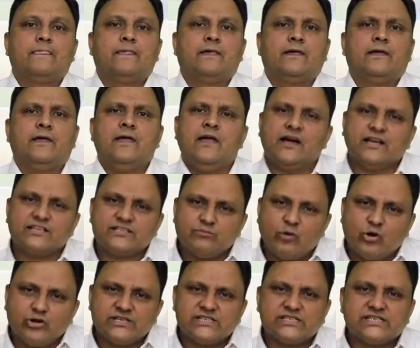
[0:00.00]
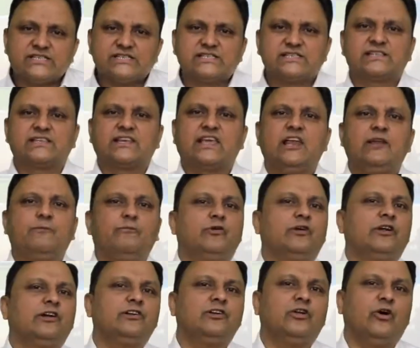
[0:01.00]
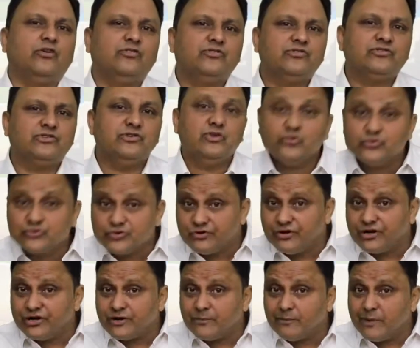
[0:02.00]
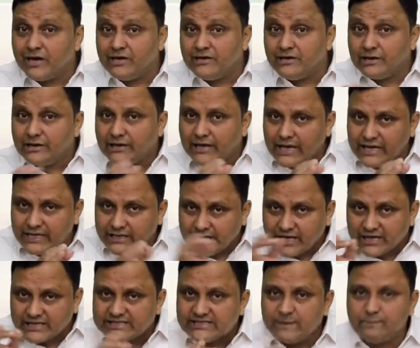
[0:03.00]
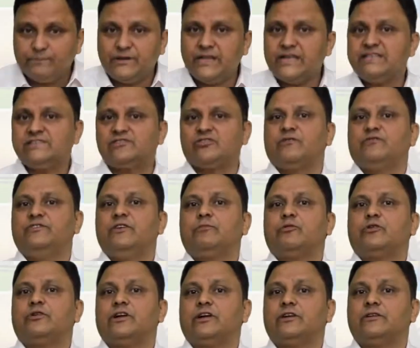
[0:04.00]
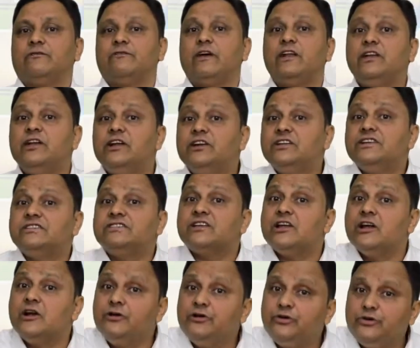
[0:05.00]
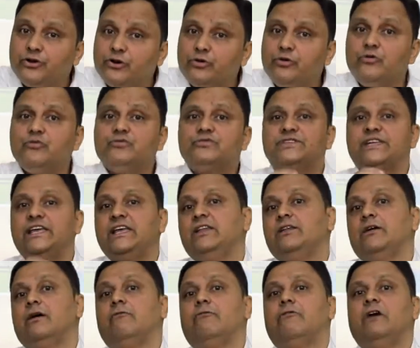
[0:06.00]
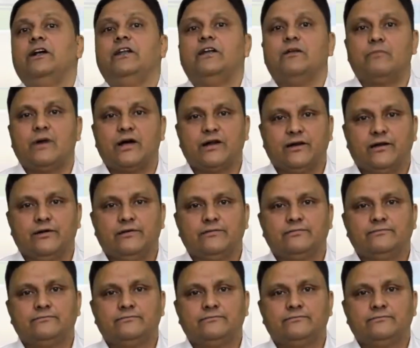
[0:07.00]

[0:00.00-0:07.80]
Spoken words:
a small scale product launch used to determine the likely acceptance of the product when it is introduced in a wider market.